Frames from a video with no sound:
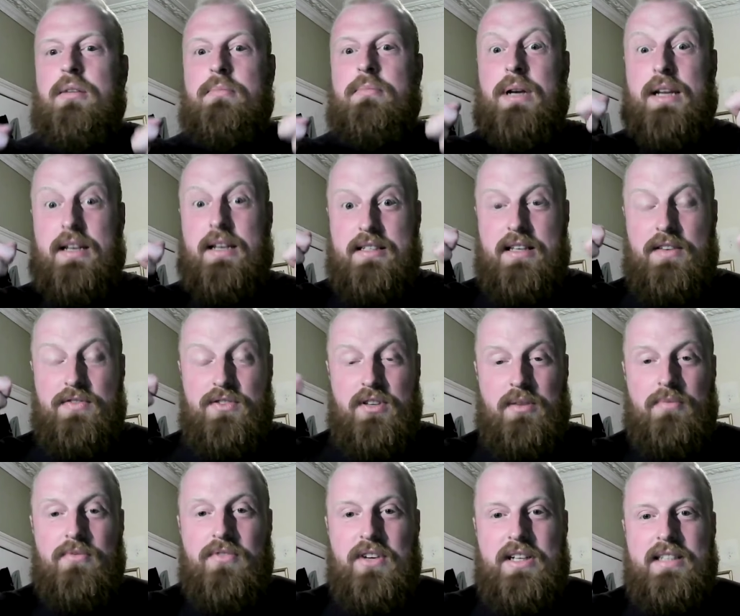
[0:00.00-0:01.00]
Because if
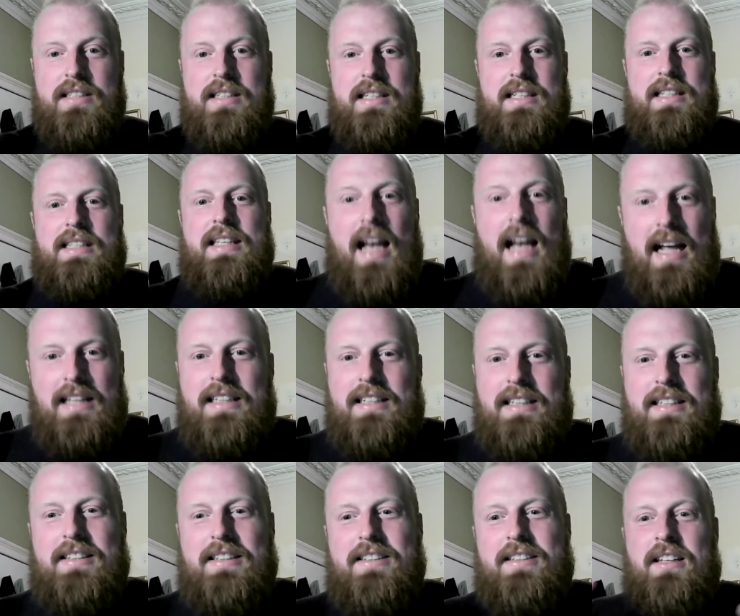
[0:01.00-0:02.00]
something's
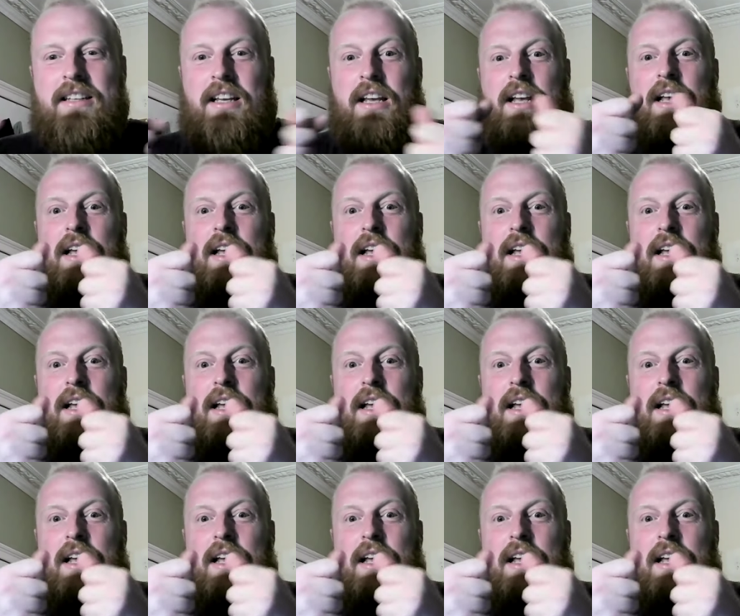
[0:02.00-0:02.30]
intense,